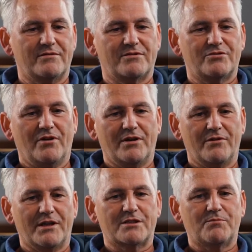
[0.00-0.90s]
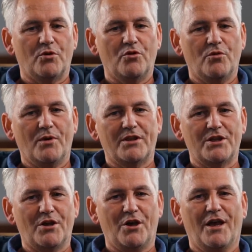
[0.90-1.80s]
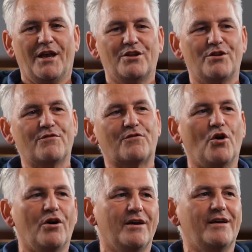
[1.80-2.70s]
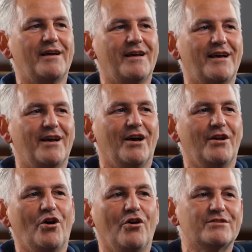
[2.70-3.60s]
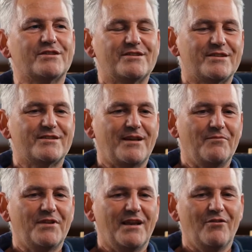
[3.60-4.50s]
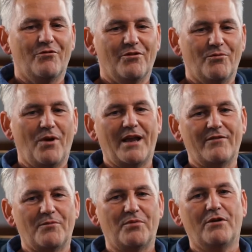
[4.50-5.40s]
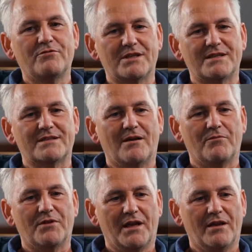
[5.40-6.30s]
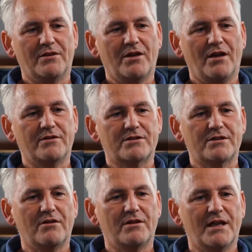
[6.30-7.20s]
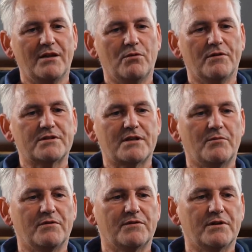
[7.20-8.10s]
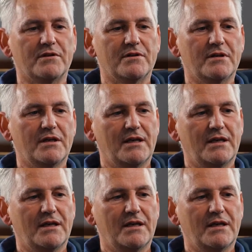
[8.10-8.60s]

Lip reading: trying to explore whether you've got an answer to something or a way of approaching something. And certainly with some of the